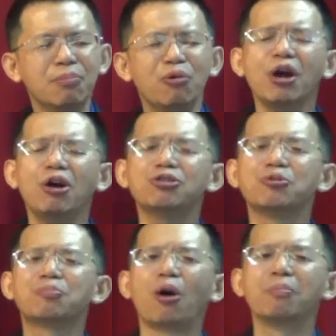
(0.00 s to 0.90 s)
Moving on
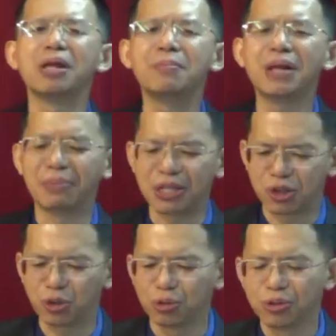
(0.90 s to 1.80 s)
to problem number
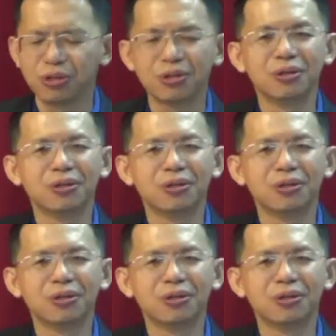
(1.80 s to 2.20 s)
2.